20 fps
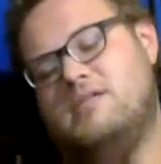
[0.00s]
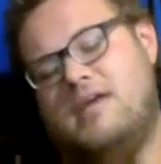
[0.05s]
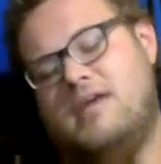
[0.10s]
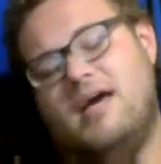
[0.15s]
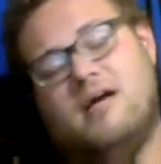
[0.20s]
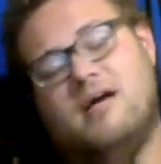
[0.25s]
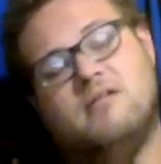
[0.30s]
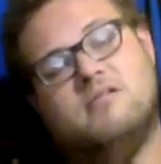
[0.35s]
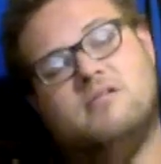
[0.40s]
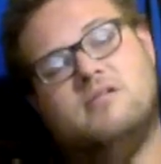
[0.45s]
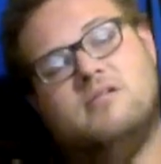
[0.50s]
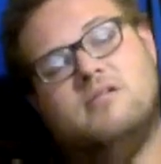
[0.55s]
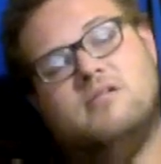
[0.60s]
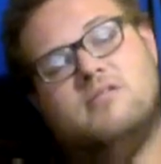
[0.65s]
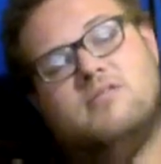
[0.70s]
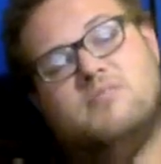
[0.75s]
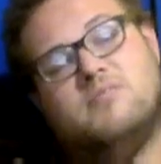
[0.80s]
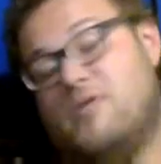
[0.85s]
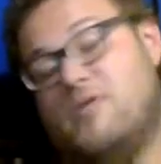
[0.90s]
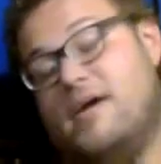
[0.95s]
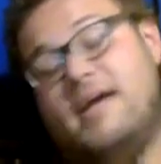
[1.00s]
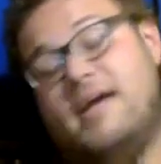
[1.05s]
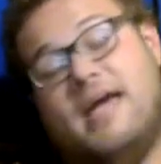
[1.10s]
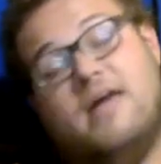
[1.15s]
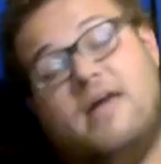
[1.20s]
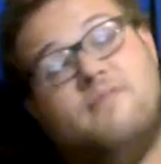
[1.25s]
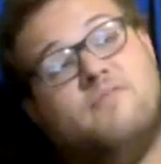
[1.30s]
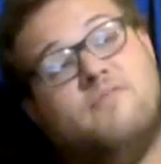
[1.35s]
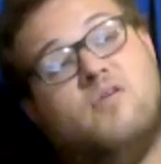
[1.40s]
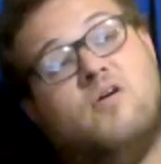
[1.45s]
yeah, spring
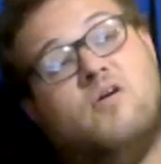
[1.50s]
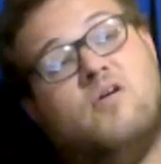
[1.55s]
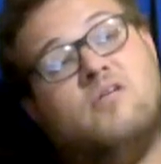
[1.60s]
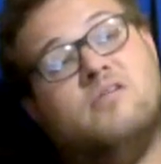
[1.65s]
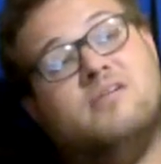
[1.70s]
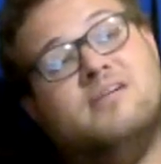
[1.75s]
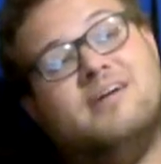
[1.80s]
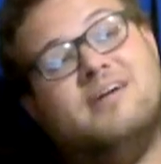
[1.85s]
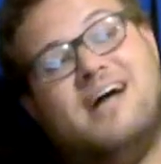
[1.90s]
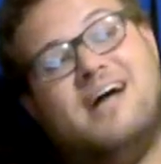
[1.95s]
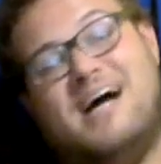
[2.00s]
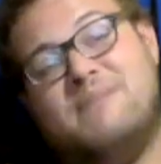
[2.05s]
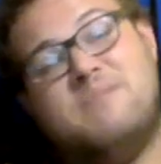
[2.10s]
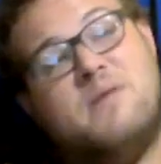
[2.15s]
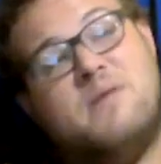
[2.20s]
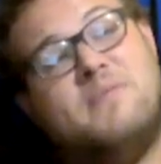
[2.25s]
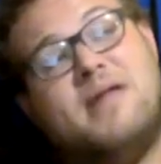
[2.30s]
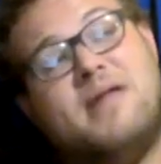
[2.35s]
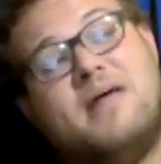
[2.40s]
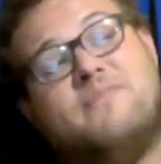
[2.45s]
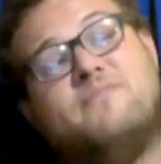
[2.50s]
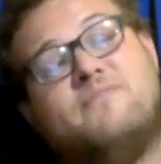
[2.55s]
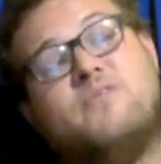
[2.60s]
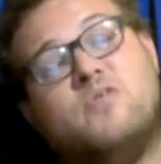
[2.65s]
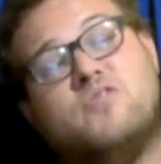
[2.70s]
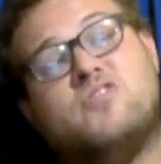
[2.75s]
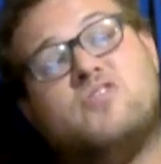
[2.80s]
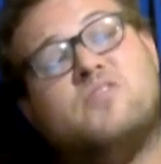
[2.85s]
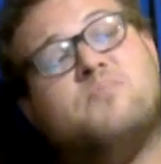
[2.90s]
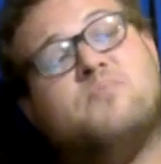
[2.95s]
and fall. I remember that
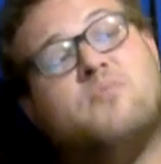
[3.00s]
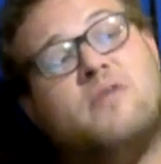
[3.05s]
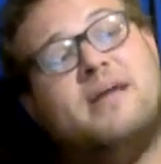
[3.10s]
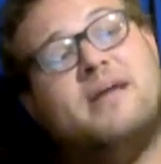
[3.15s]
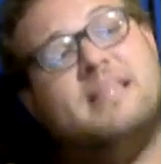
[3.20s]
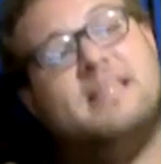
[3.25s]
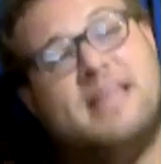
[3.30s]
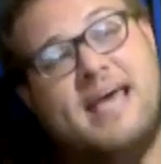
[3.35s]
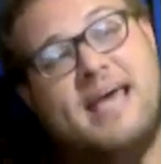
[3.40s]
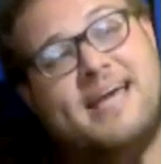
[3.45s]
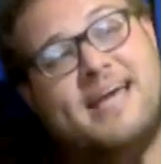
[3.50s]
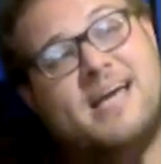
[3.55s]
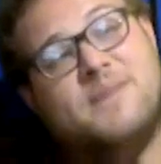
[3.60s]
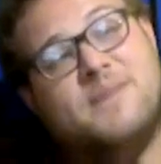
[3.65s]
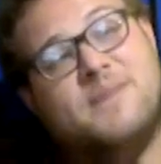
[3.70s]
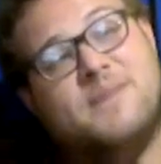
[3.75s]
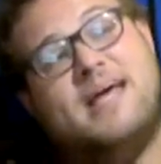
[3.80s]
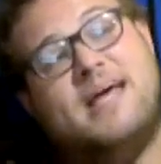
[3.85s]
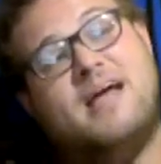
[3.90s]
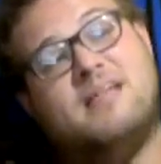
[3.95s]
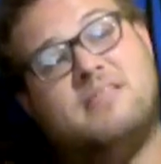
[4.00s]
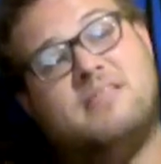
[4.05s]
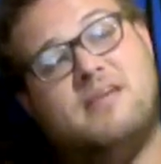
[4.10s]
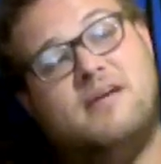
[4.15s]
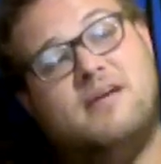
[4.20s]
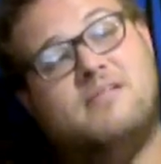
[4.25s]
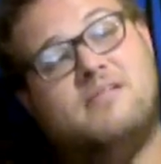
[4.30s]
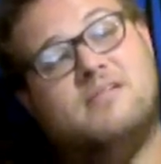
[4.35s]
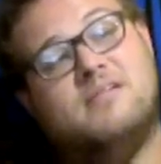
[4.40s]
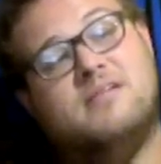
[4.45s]
first spring day coming out
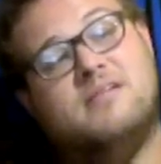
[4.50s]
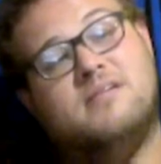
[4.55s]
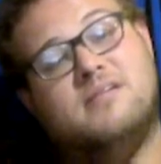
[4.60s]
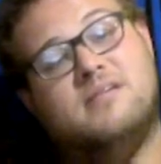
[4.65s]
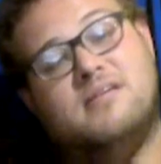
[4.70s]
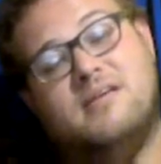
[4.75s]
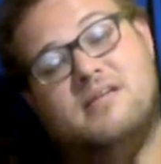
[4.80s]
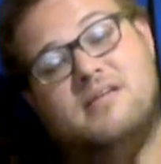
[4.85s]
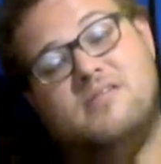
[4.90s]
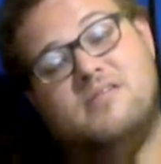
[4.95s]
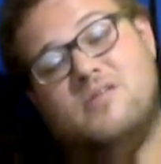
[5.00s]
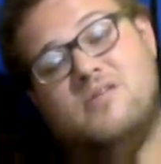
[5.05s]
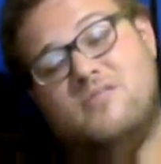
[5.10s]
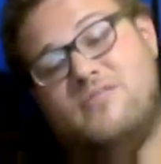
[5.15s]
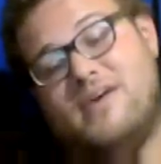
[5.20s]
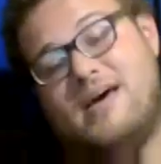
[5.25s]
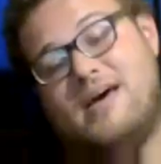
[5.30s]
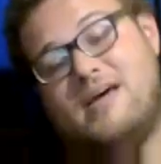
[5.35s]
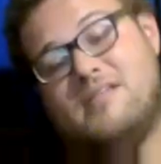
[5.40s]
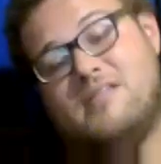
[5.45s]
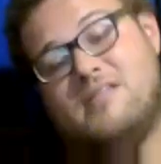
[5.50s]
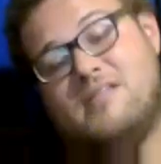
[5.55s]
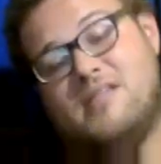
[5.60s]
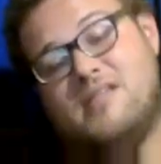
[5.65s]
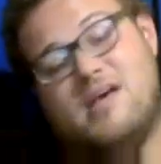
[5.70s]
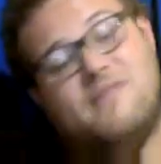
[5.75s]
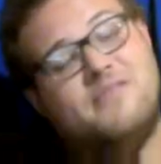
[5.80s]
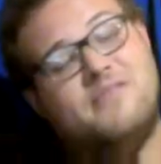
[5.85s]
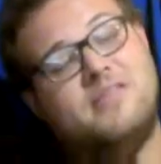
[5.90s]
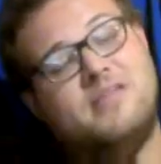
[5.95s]
there in
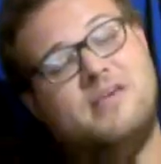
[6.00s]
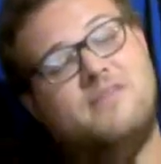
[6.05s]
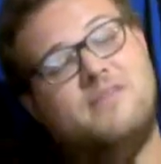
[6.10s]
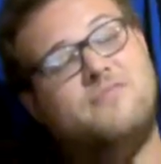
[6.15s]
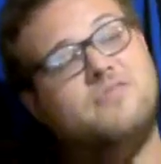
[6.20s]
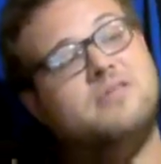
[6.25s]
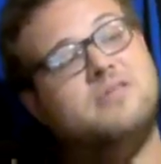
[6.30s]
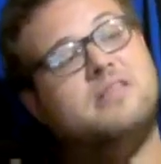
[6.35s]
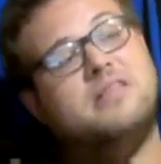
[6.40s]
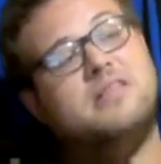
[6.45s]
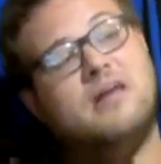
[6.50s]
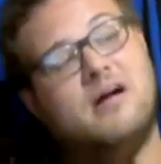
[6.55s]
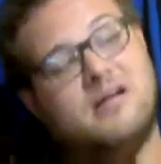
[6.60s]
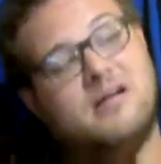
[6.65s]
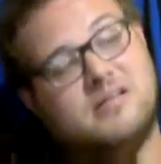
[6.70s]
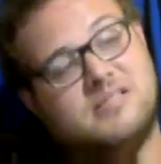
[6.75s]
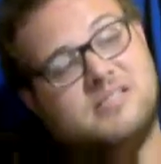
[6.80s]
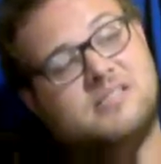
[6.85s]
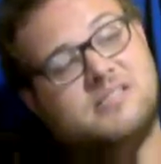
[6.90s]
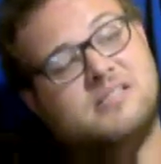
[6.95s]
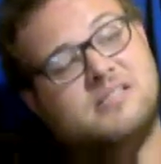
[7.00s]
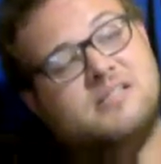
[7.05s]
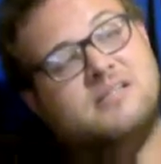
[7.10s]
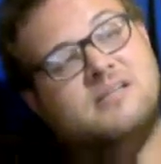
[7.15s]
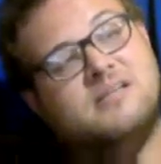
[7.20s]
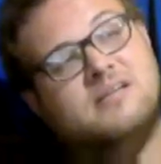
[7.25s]
2017 for the Ducks.